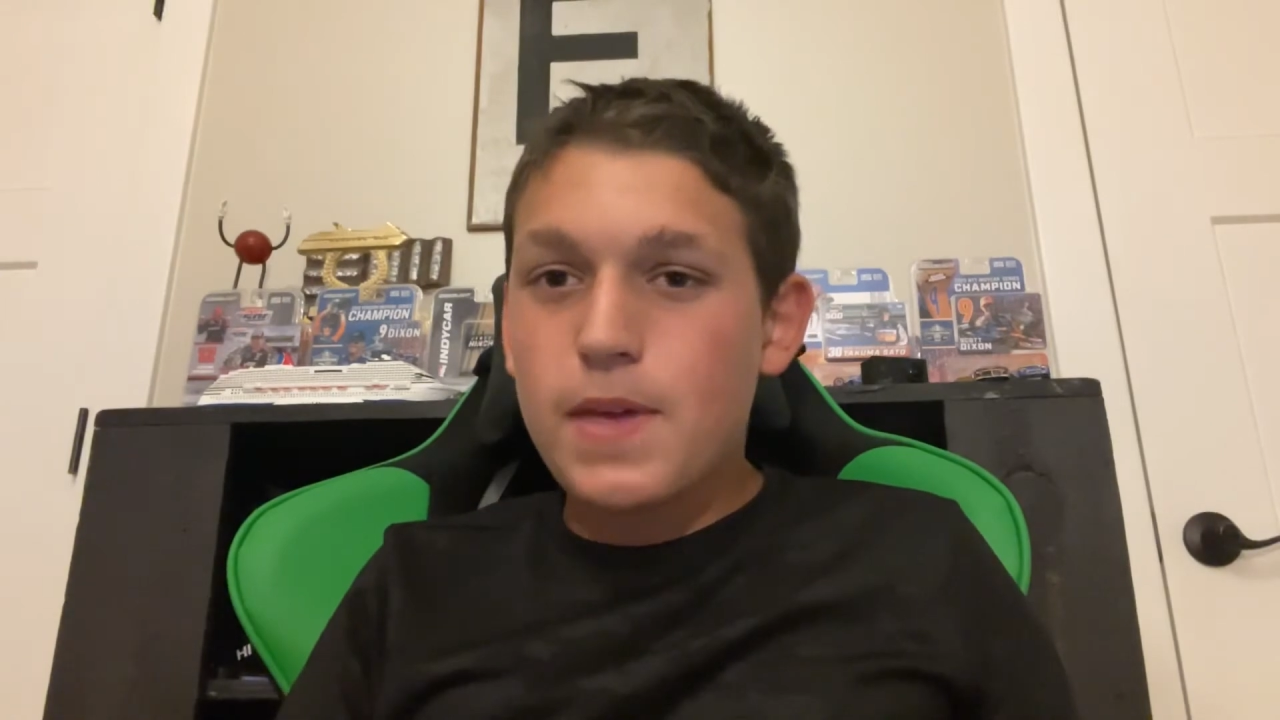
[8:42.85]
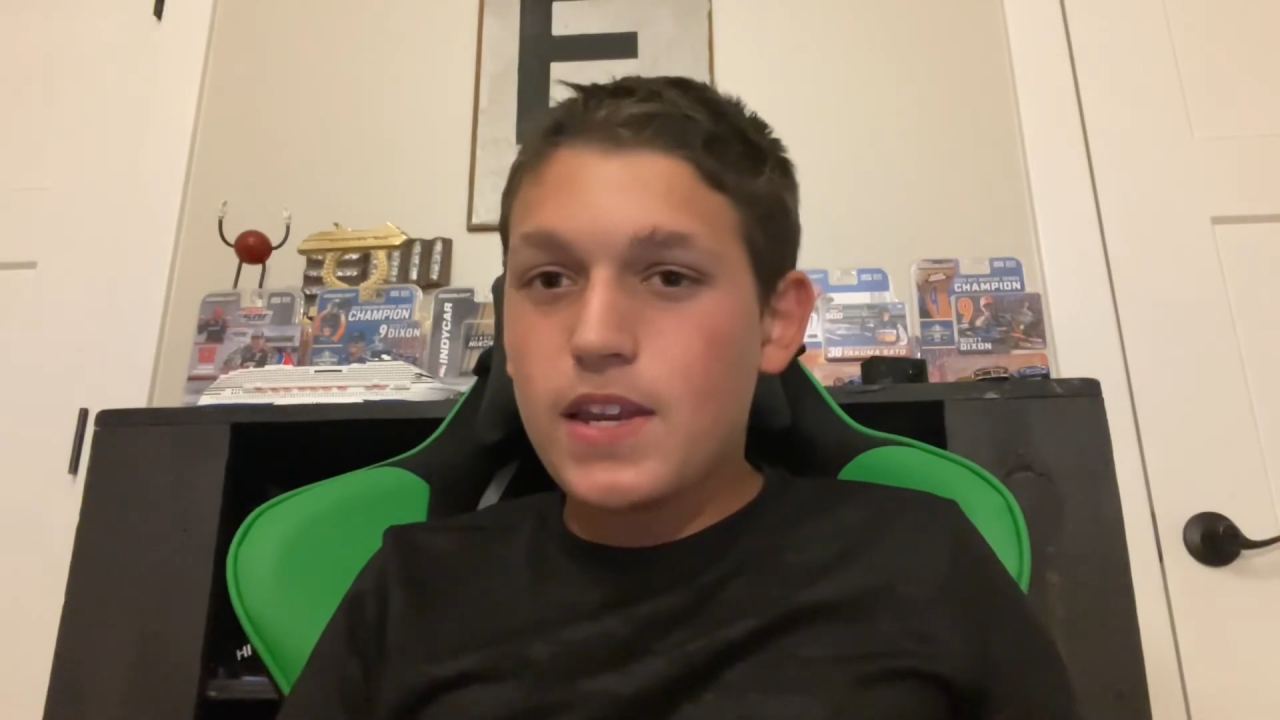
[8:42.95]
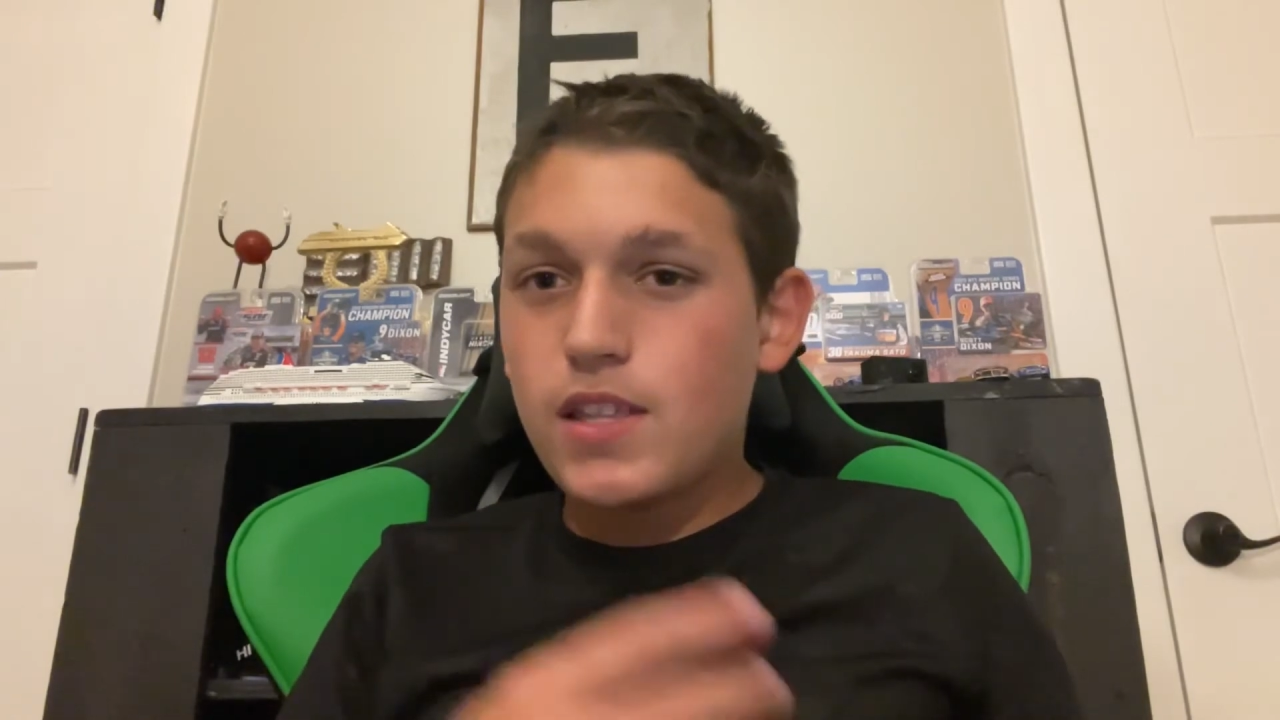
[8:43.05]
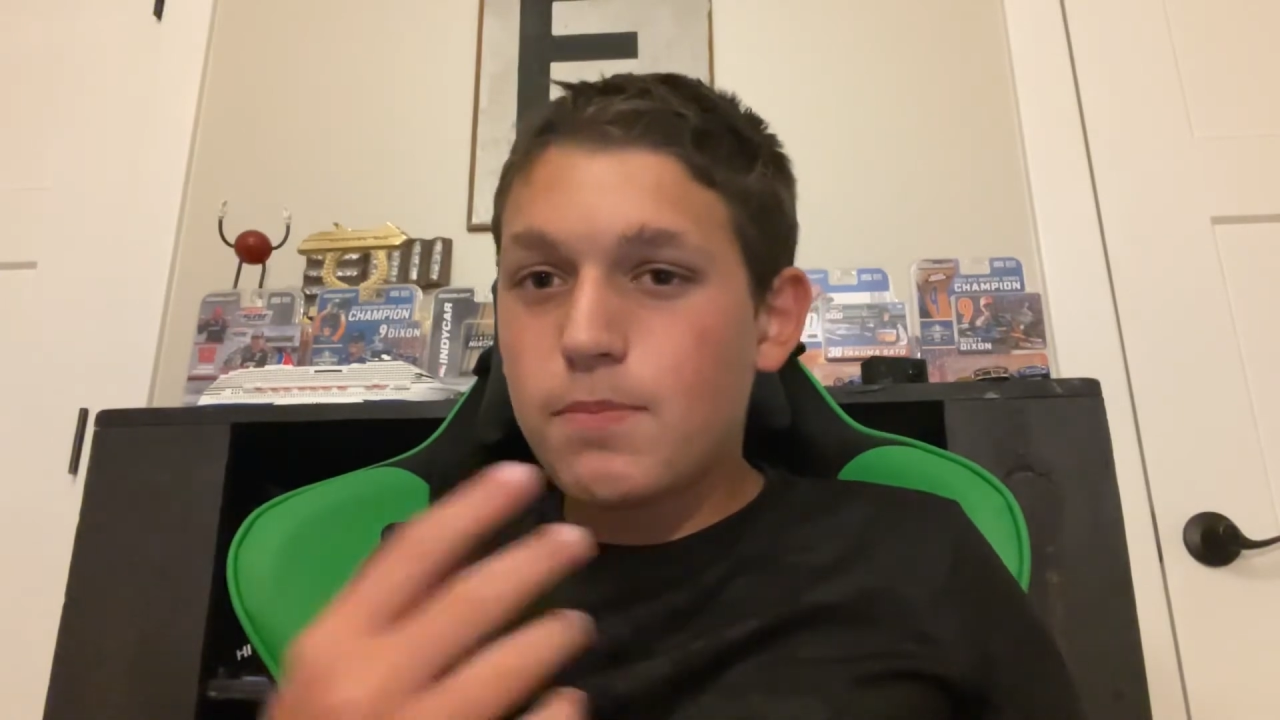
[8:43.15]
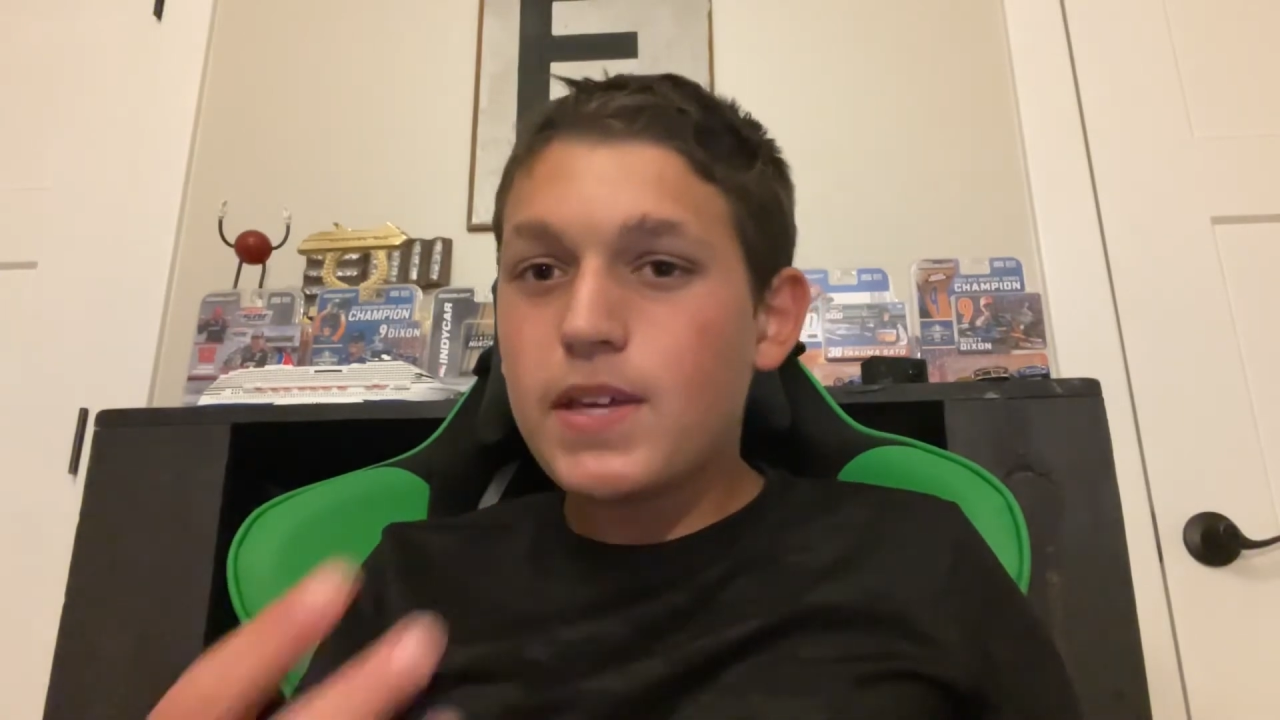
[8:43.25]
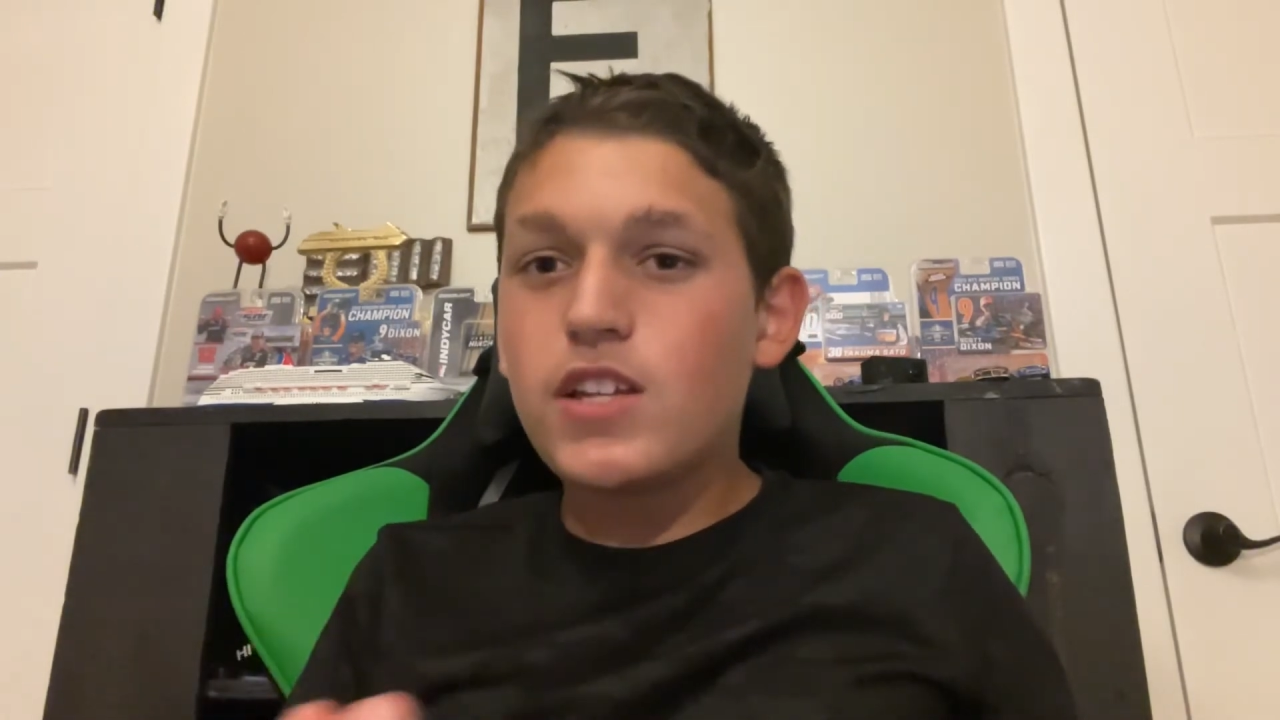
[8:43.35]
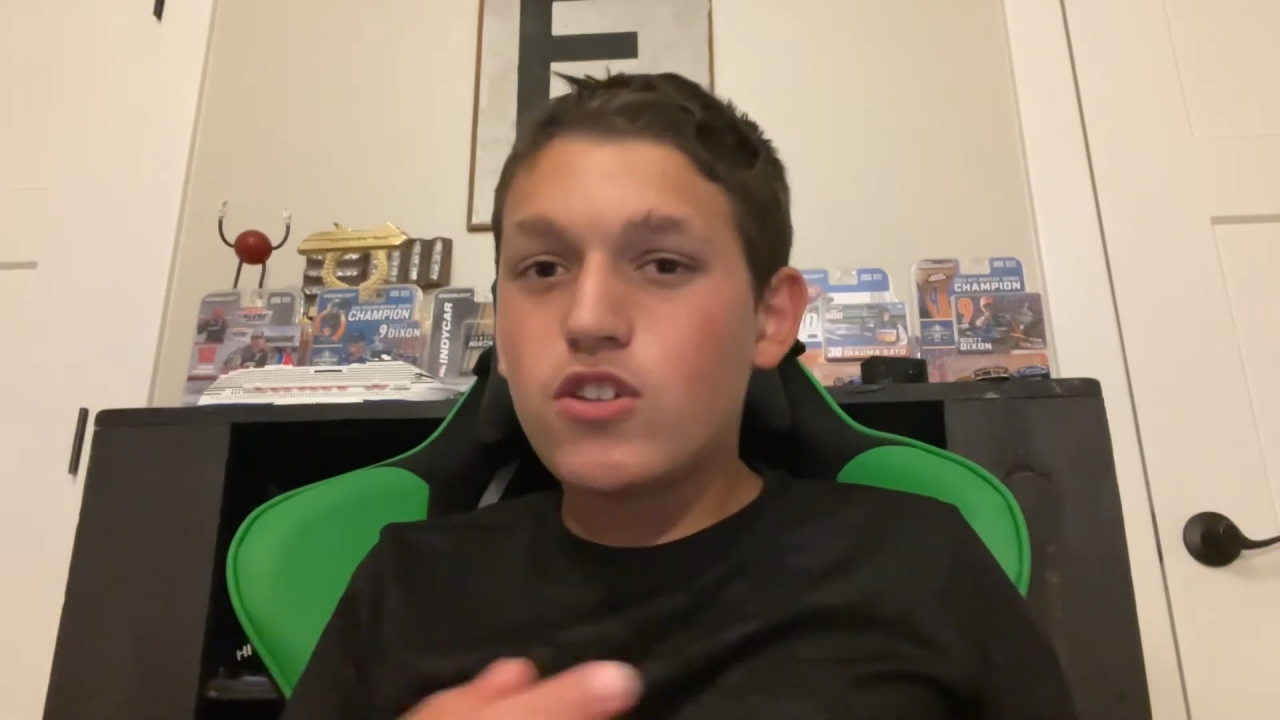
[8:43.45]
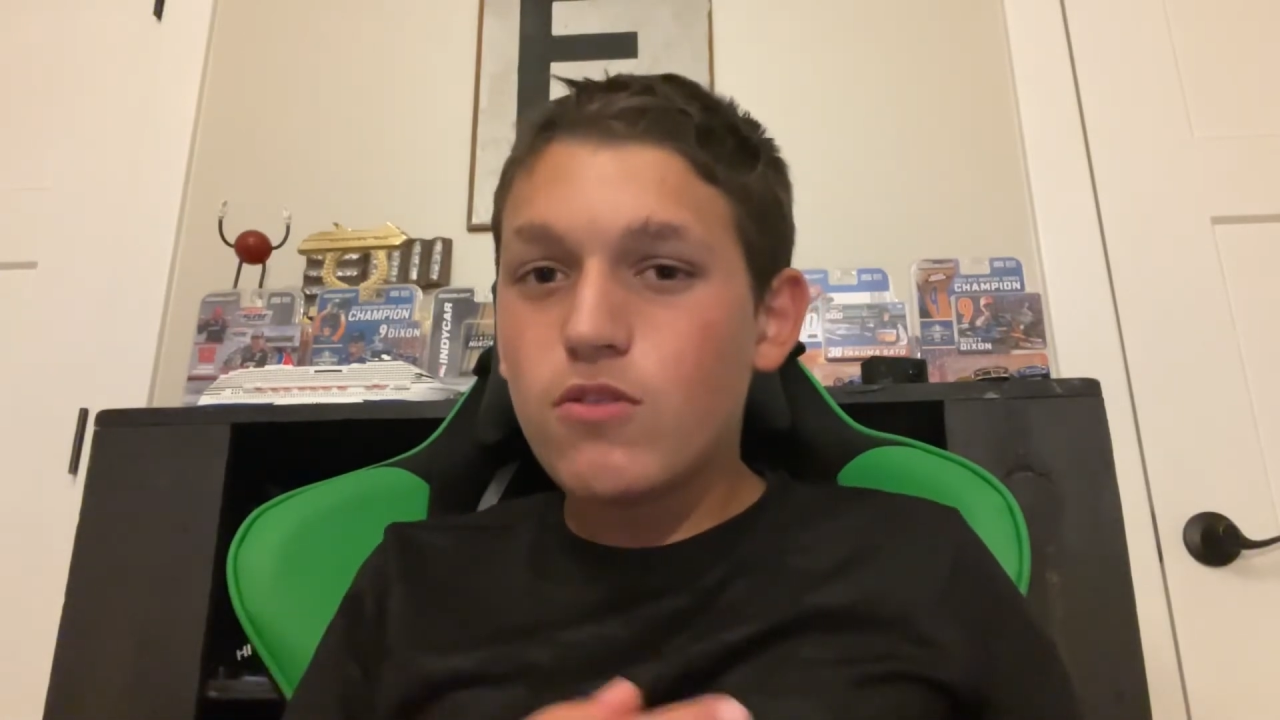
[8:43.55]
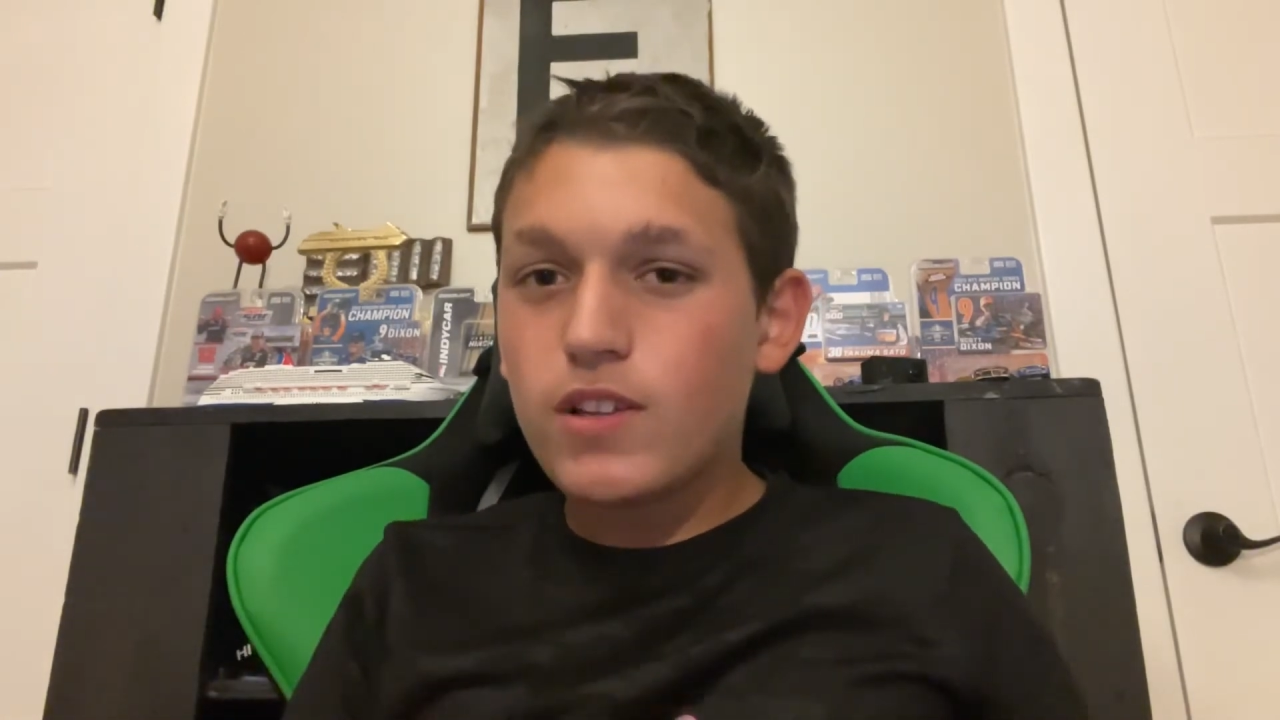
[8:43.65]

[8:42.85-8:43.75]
in the P2